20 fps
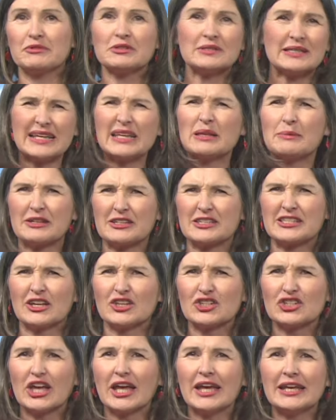There's a little bit of
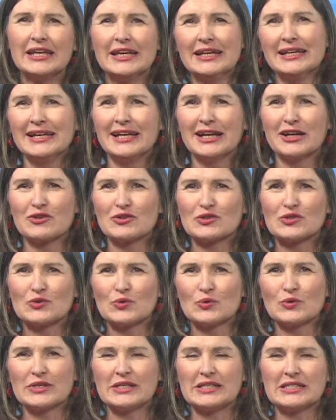sunshine across
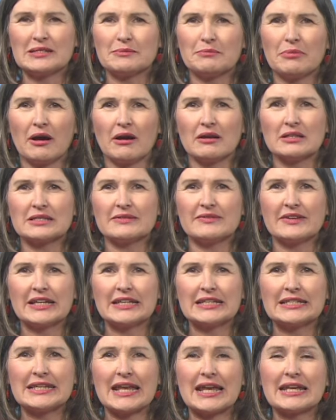northeastern parts of
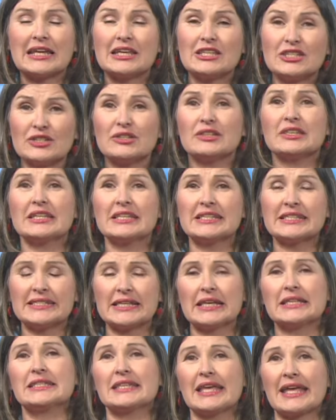England, and I do think
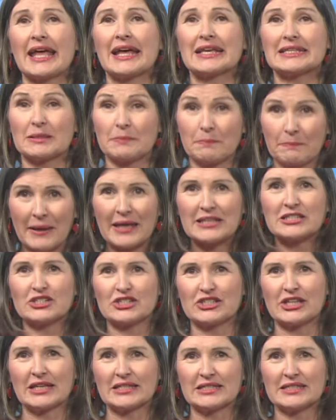Sunday has a better
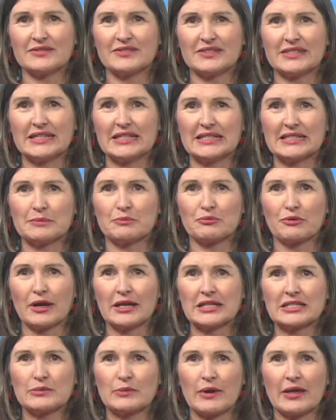chance of seeing some
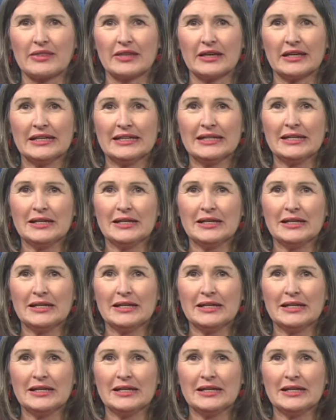brighter weather